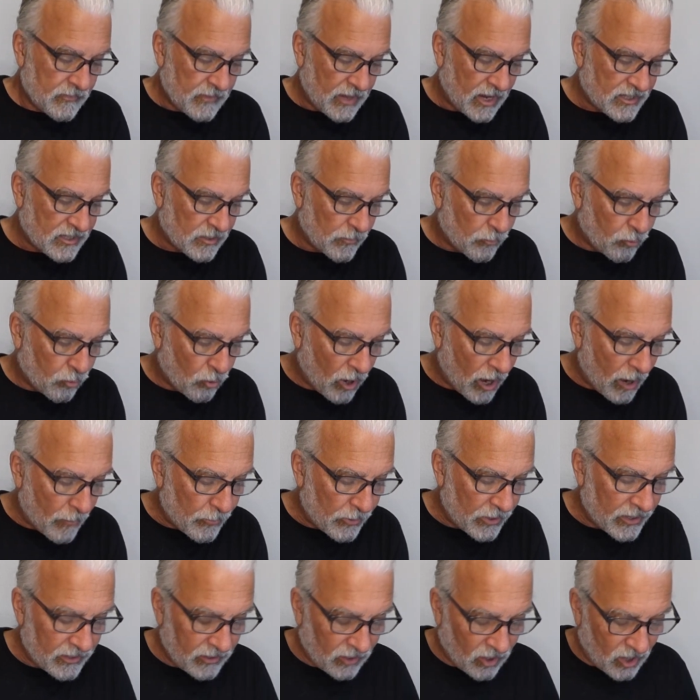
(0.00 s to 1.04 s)
that's a
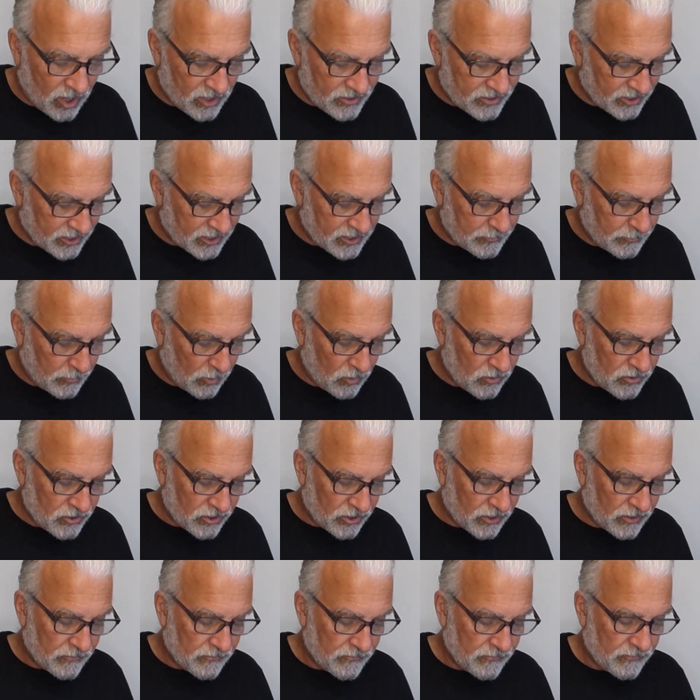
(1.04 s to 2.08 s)
property loss
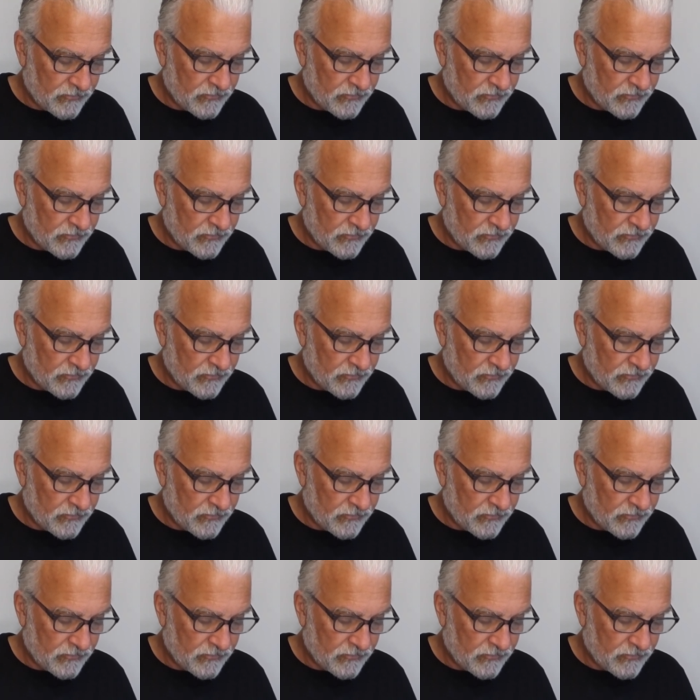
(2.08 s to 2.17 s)
exposure.